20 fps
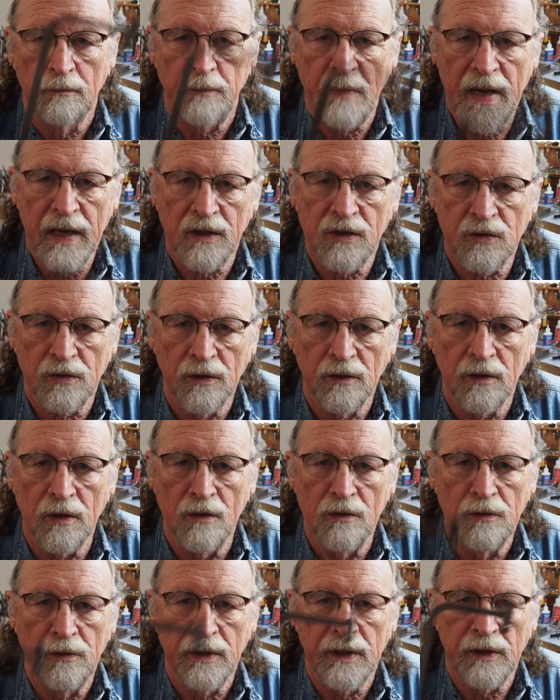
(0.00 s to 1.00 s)
backstroke
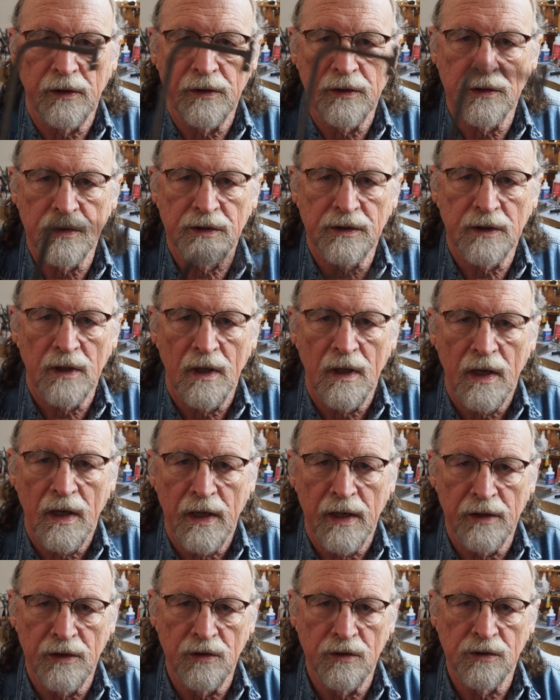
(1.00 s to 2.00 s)
only on your saw,
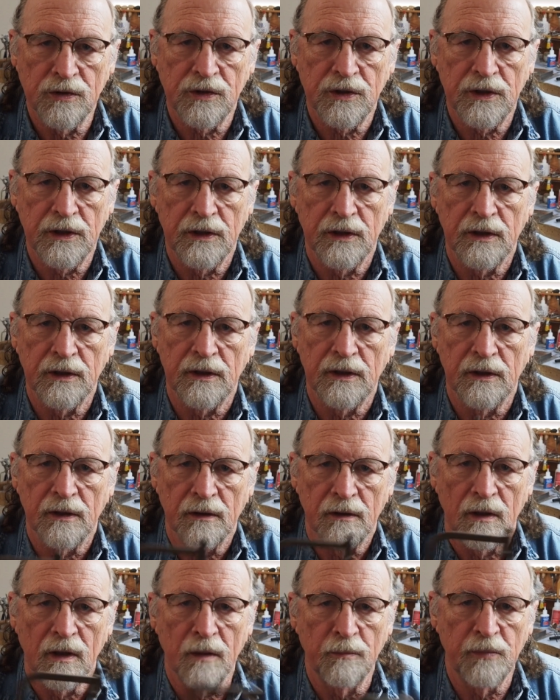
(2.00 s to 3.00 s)
and you'll see that
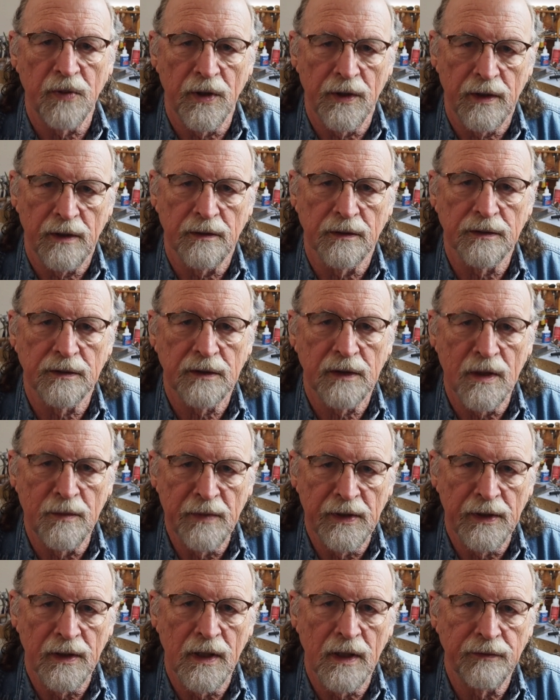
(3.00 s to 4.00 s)
there are particles
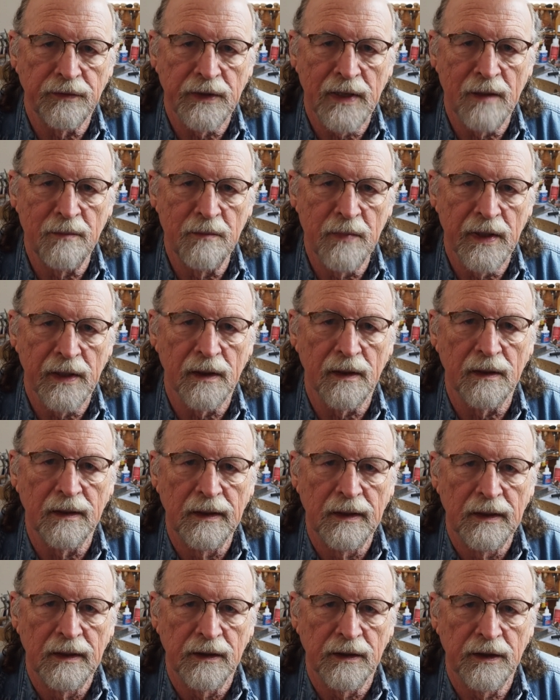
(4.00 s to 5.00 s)
coming off of that metal,
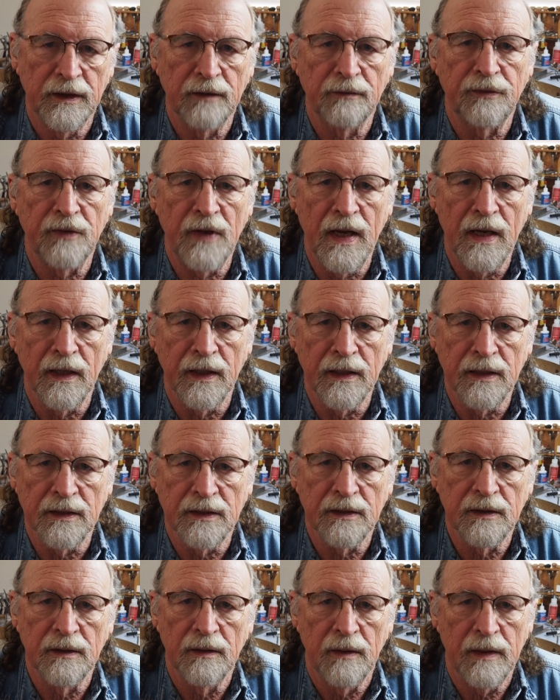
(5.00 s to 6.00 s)
little
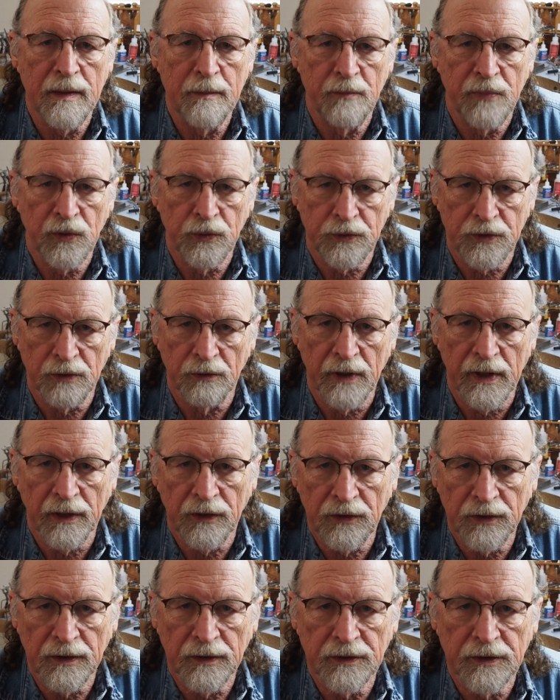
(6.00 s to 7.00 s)
filings in both
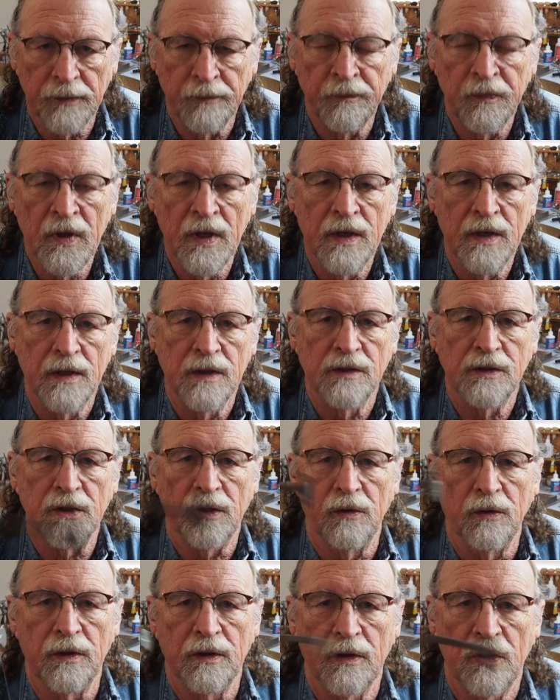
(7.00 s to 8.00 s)
directions.
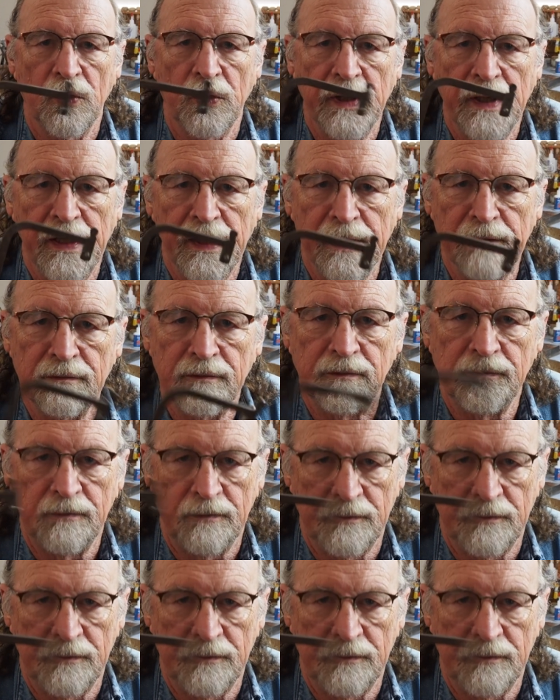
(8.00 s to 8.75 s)
So go ahead and